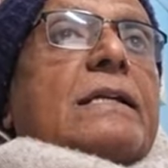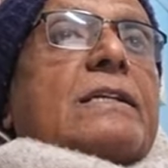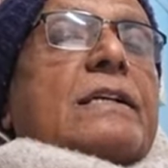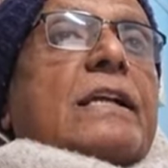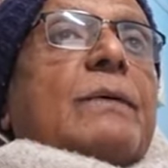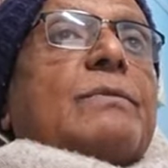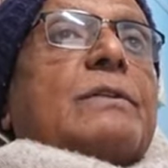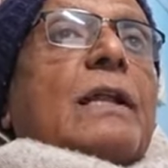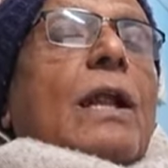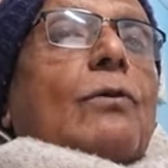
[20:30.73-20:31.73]
screams
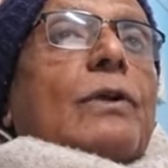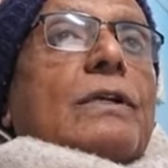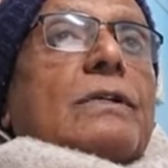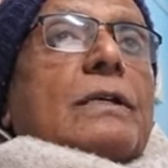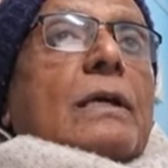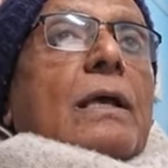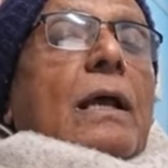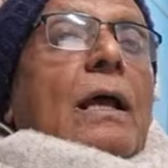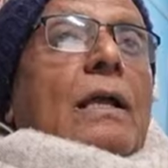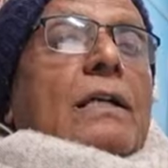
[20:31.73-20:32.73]
the loudest.
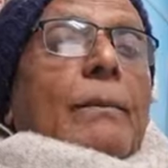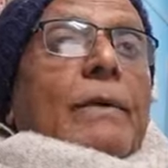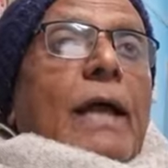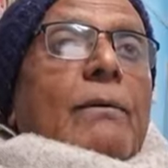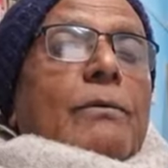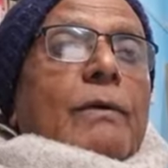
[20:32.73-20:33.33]
Sometimes